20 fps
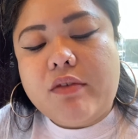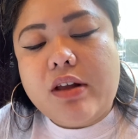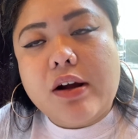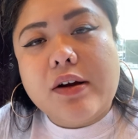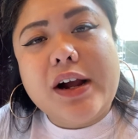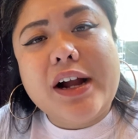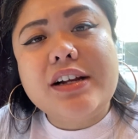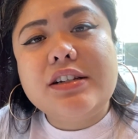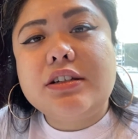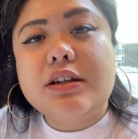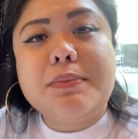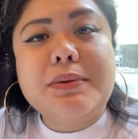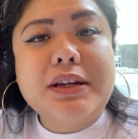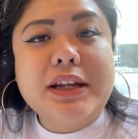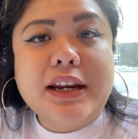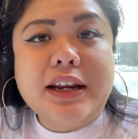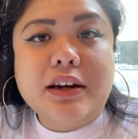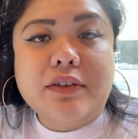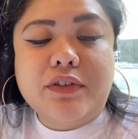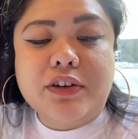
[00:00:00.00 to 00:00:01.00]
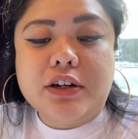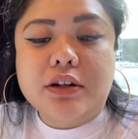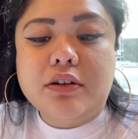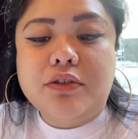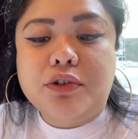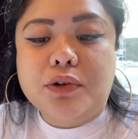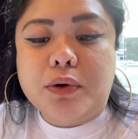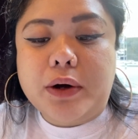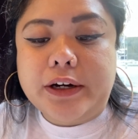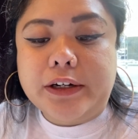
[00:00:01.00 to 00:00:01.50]
I've been eating the vindaloo
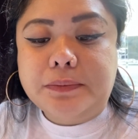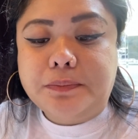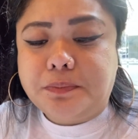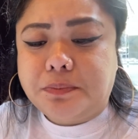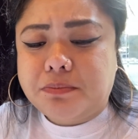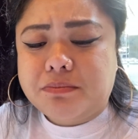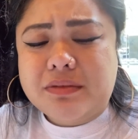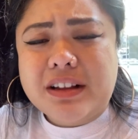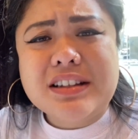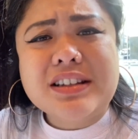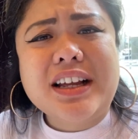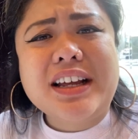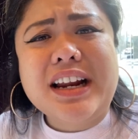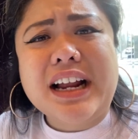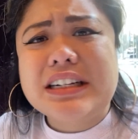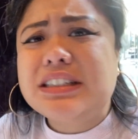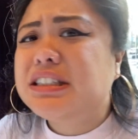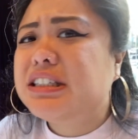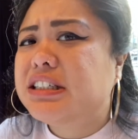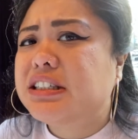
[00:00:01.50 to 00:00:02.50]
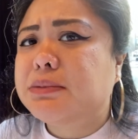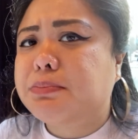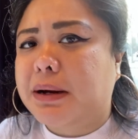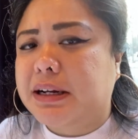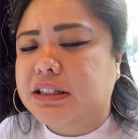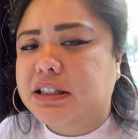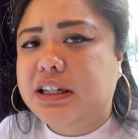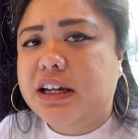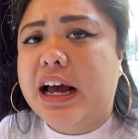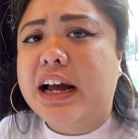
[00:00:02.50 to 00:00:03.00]
for a while. It's not actually
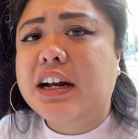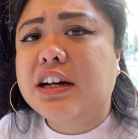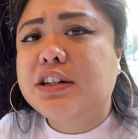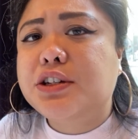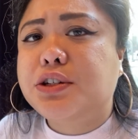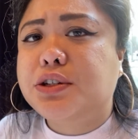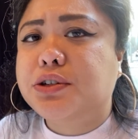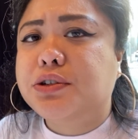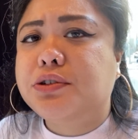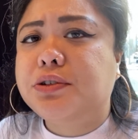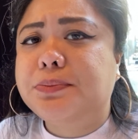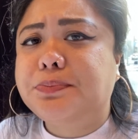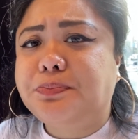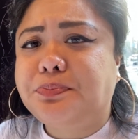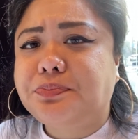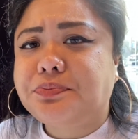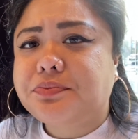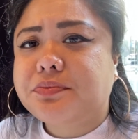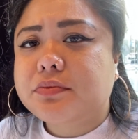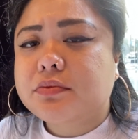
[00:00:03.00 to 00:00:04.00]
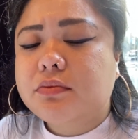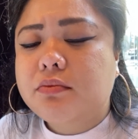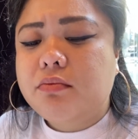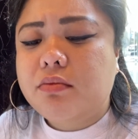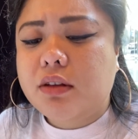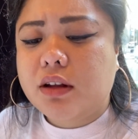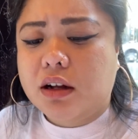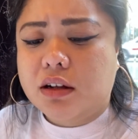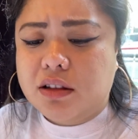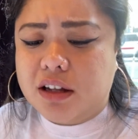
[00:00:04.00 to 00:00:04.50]
spicy. I could do
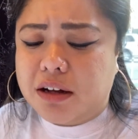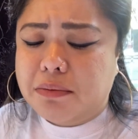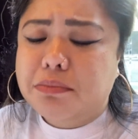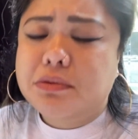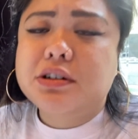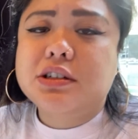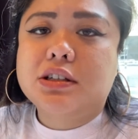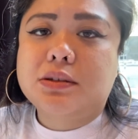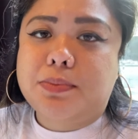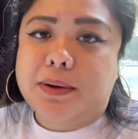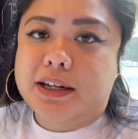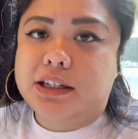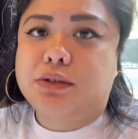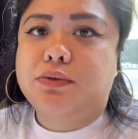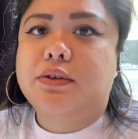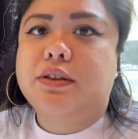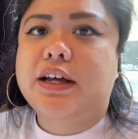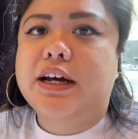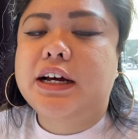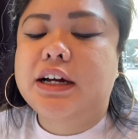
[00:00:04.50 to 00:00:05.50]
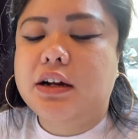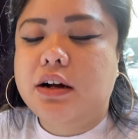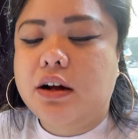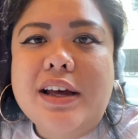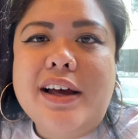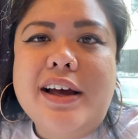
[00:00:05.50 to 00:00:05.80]
a lot more spice with that.